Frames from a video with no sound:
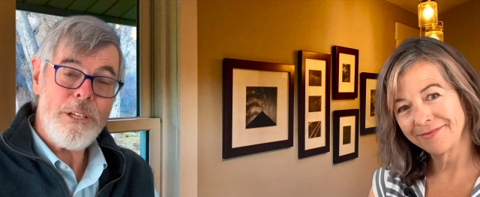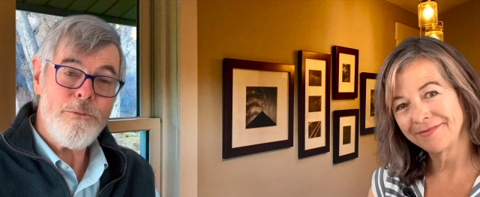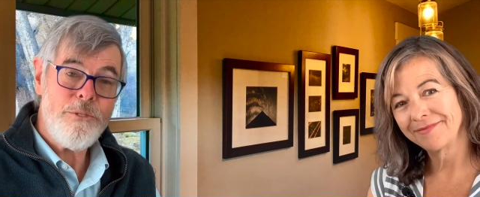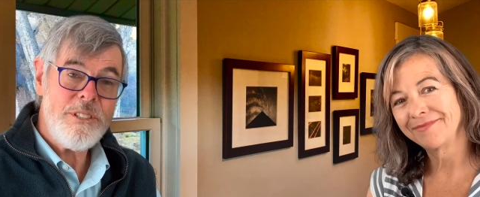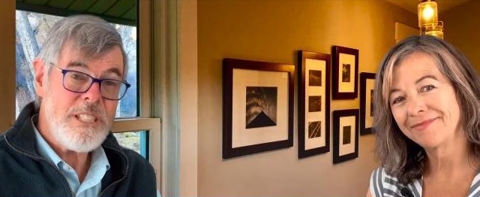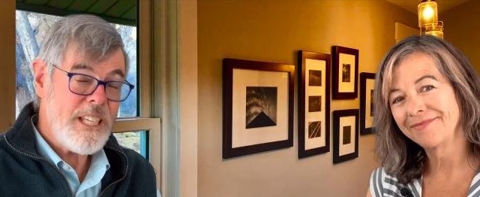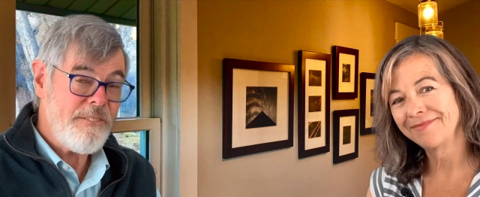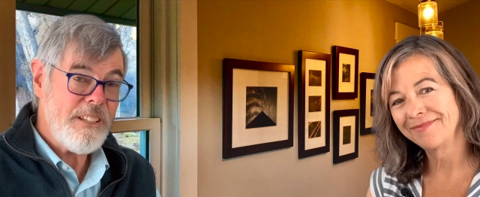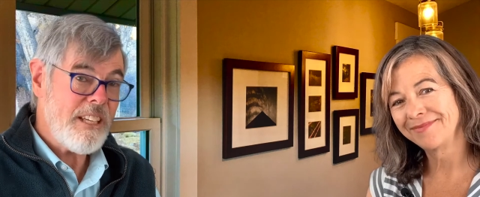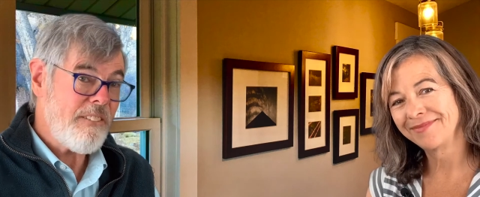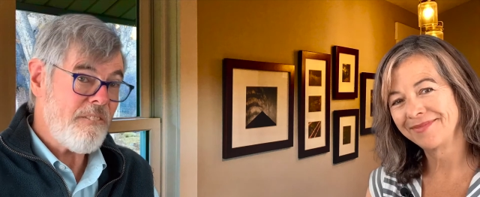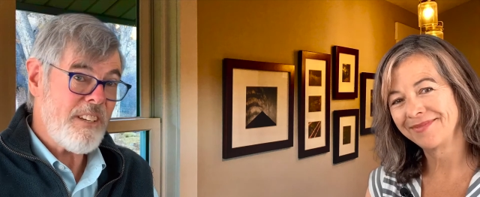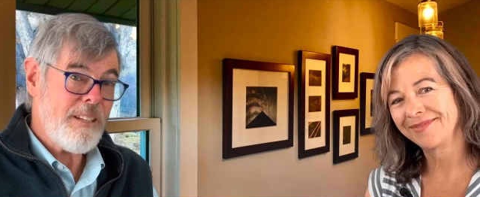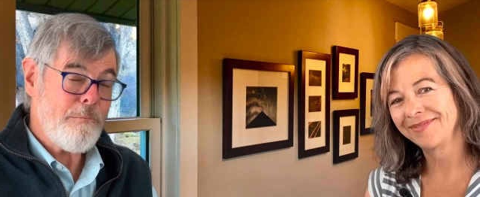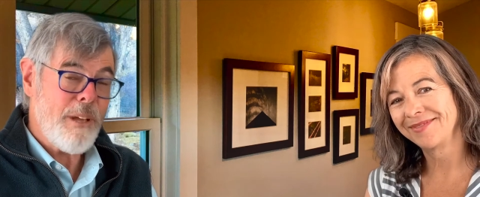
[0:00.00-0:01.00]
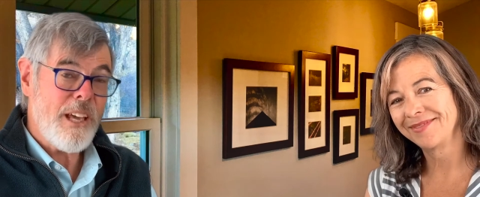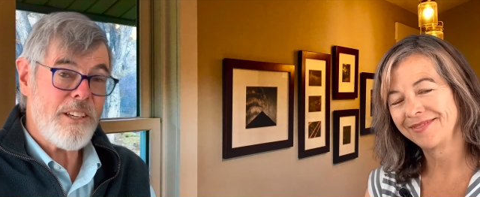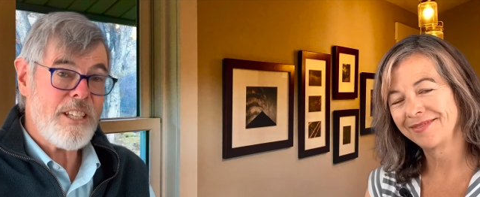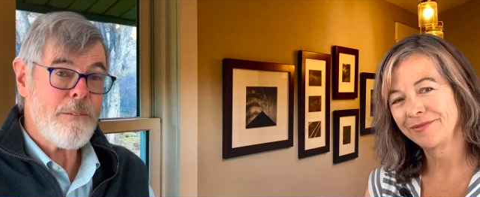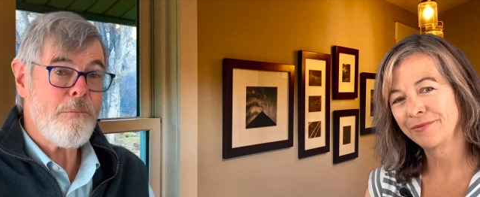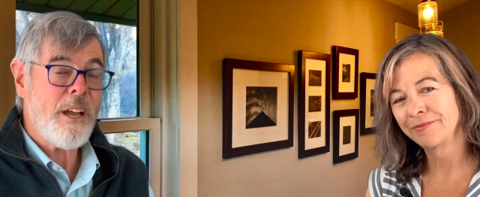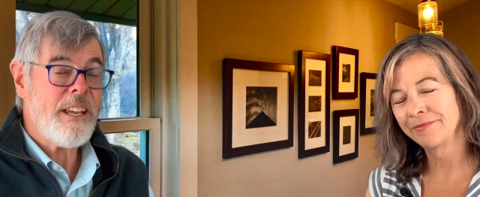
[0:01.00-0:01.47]
Speaker 1: receive any feedback
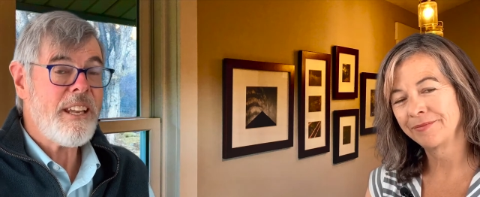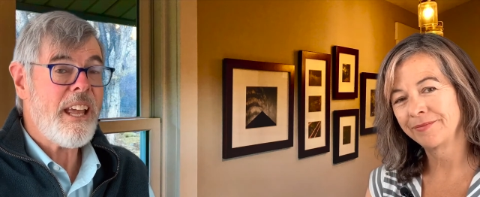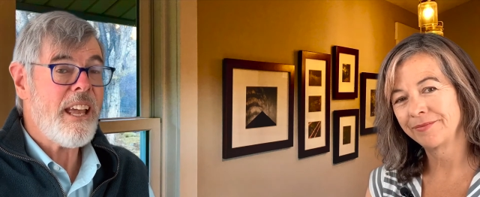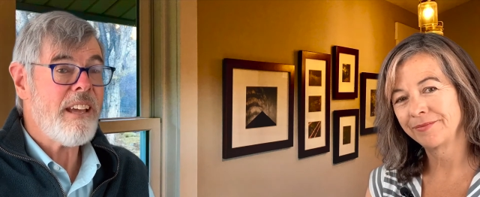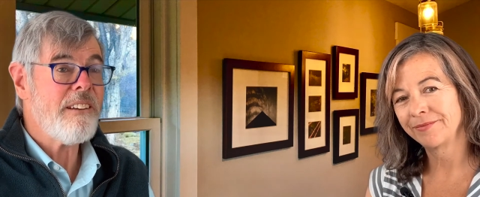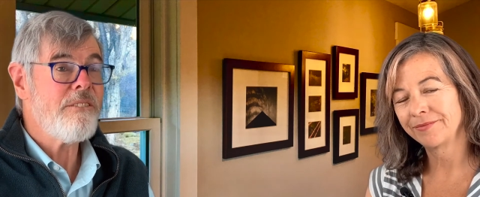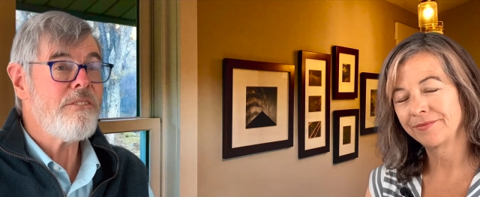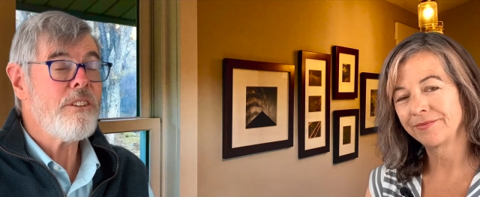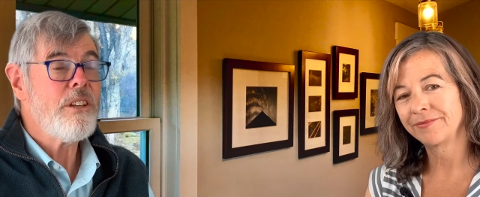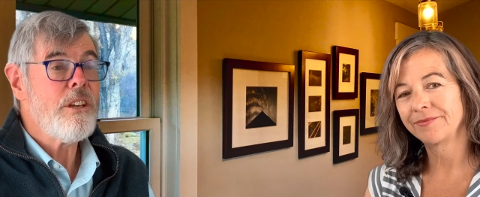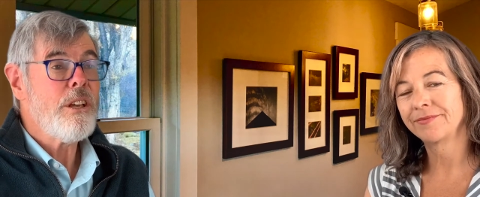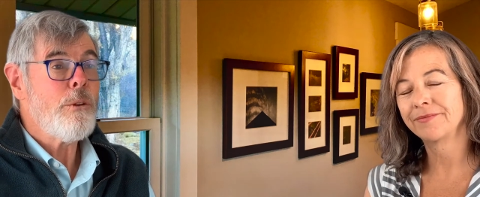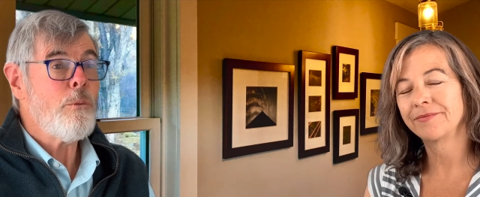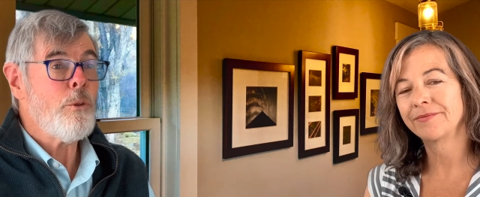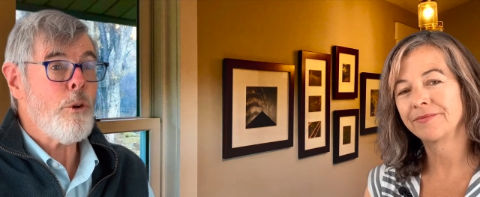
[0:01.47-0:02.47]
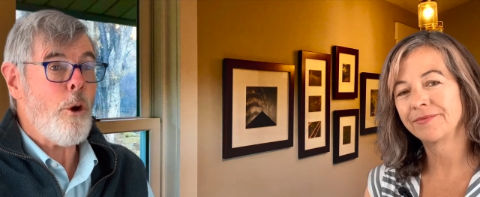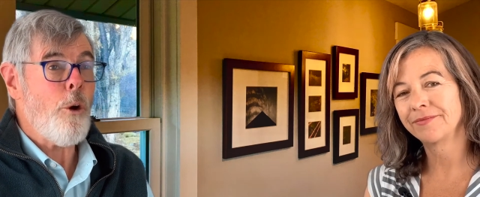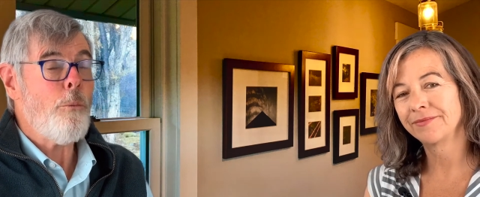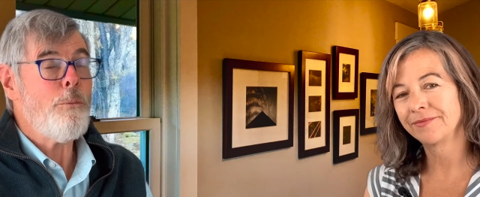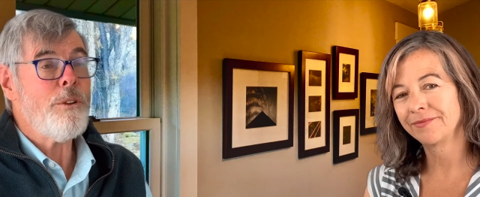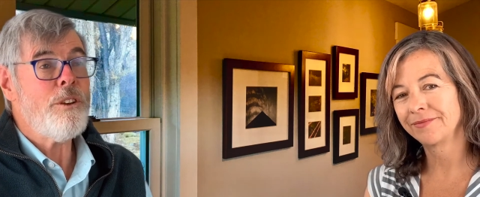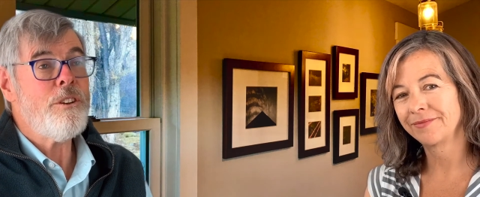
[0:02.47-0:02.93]
you might have. We're
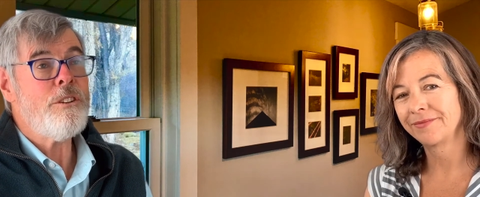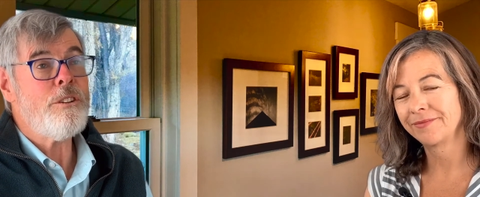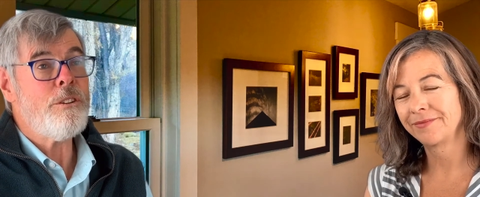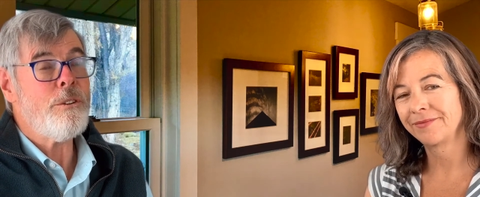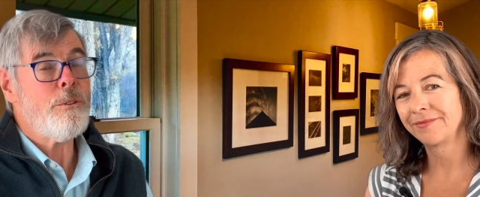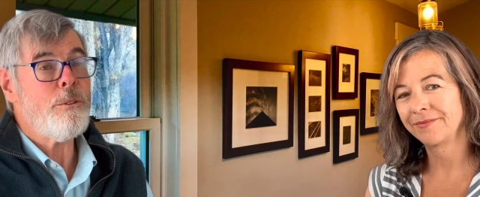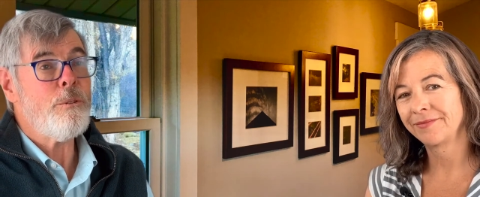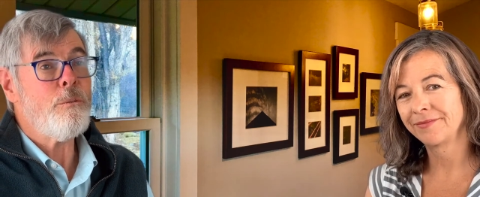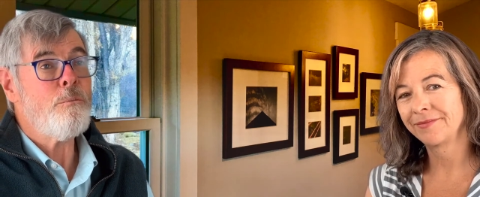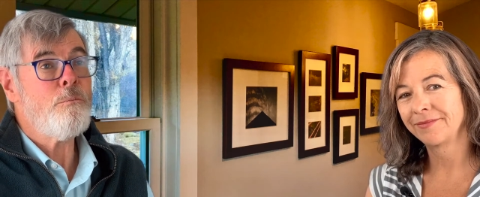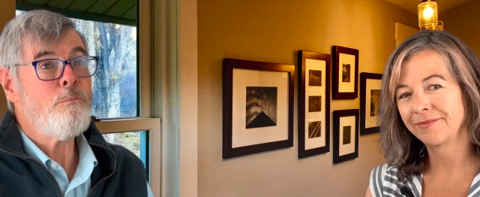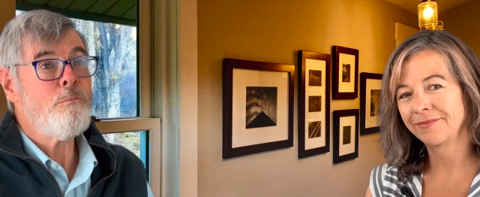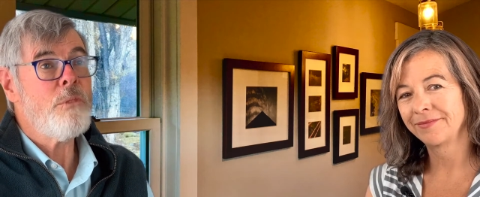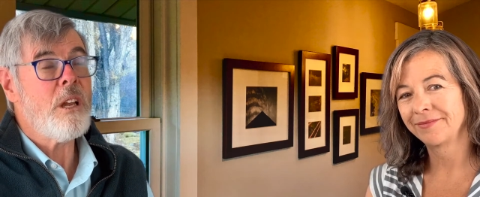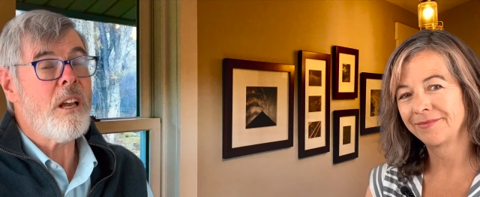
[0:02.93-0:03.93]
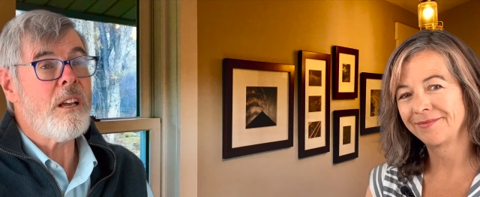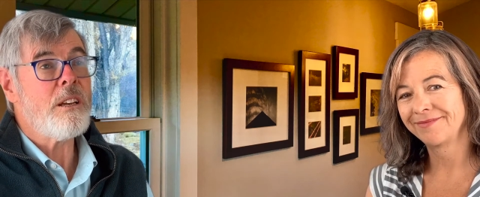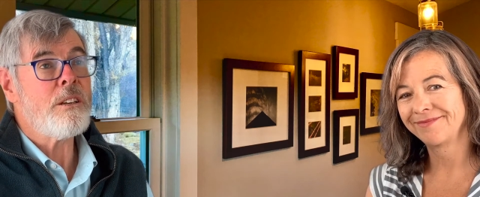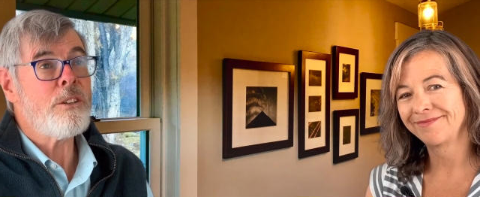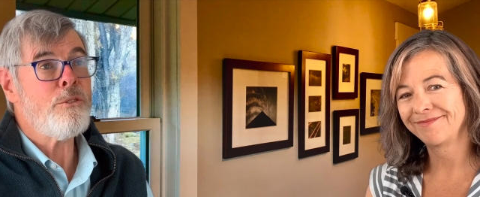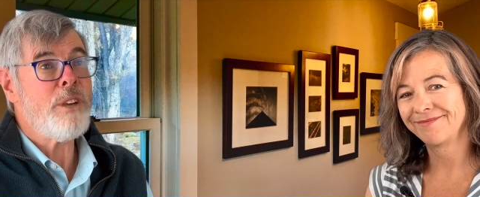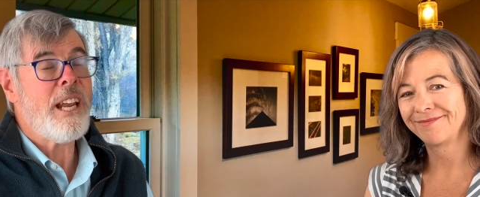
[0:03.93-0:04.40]
open to
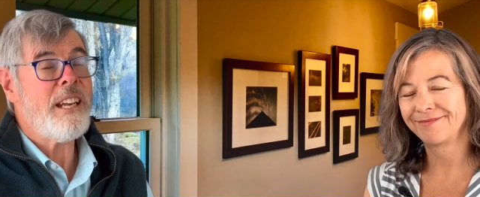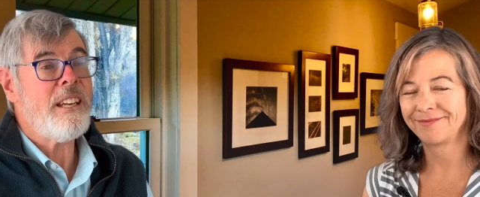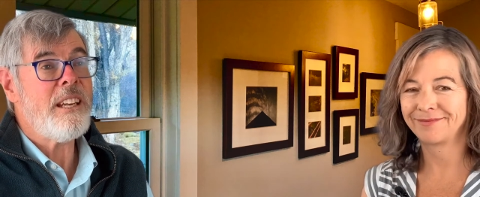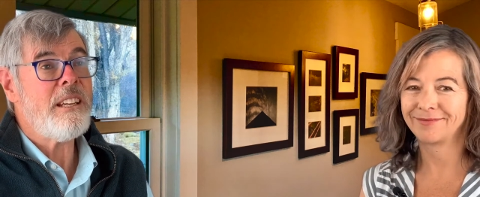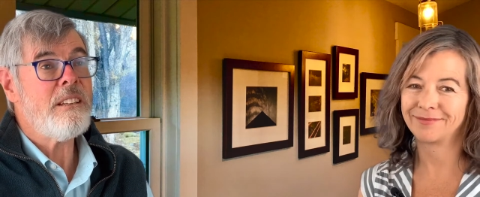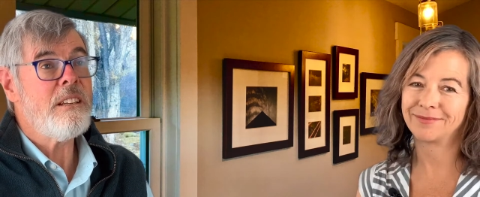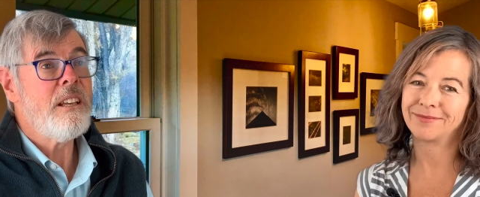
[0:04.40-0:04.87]
creating